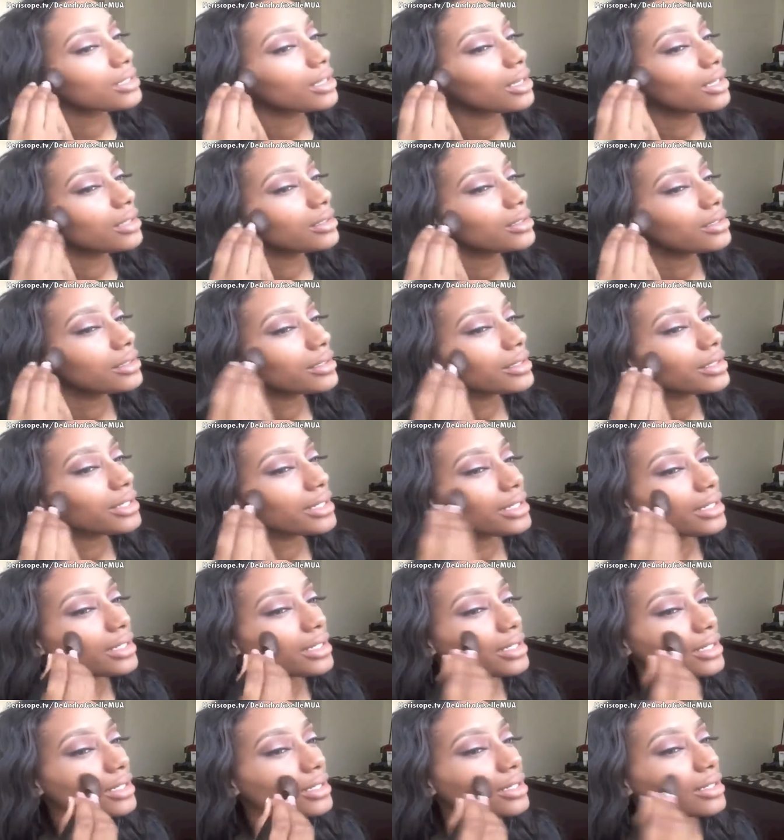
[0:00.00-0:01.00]
color
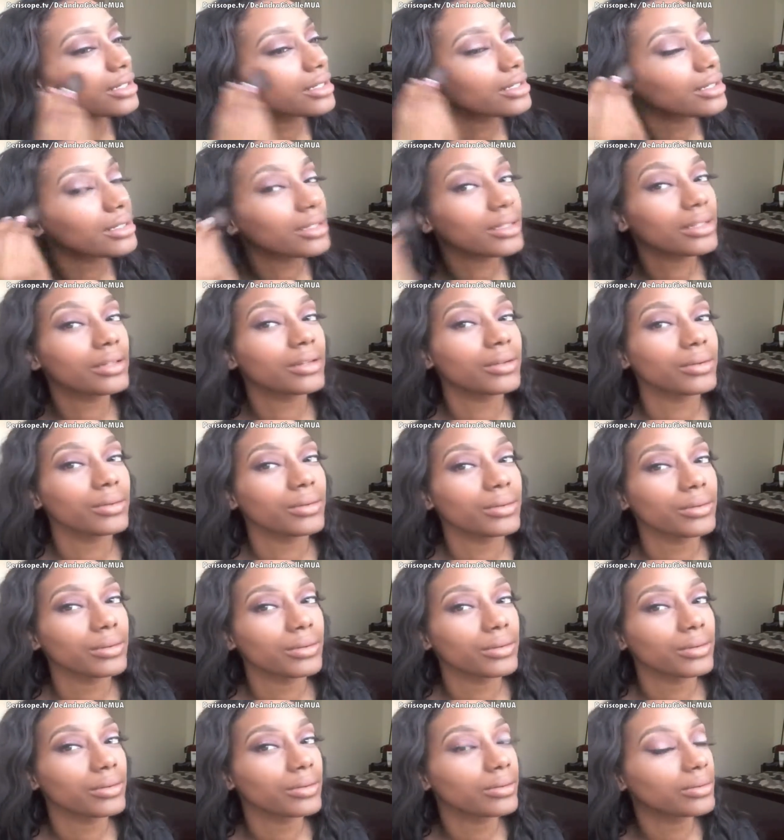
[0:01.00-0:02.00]
and,
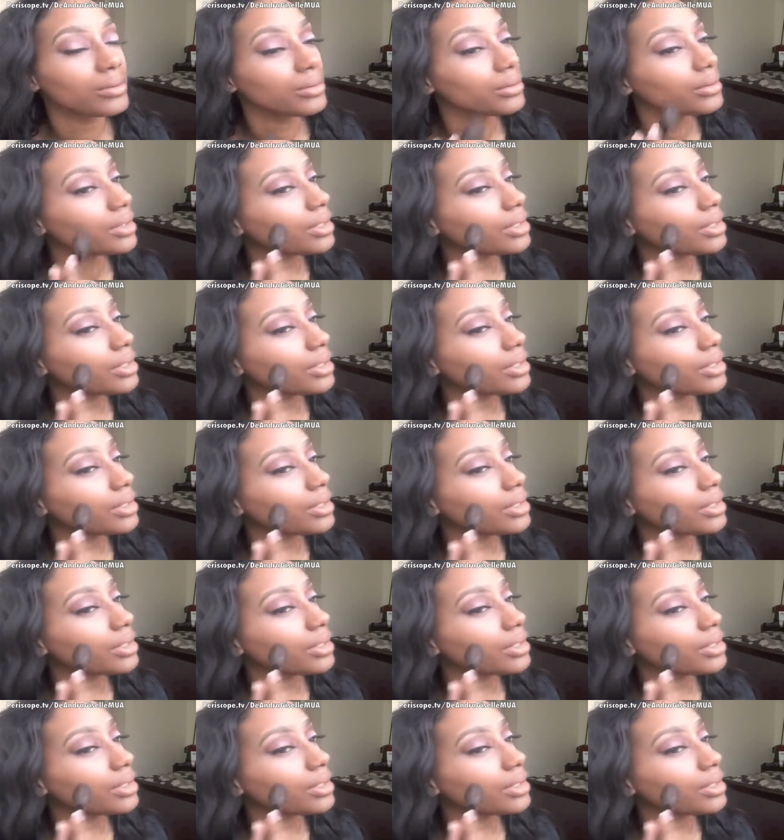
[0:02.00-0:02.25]
ooh,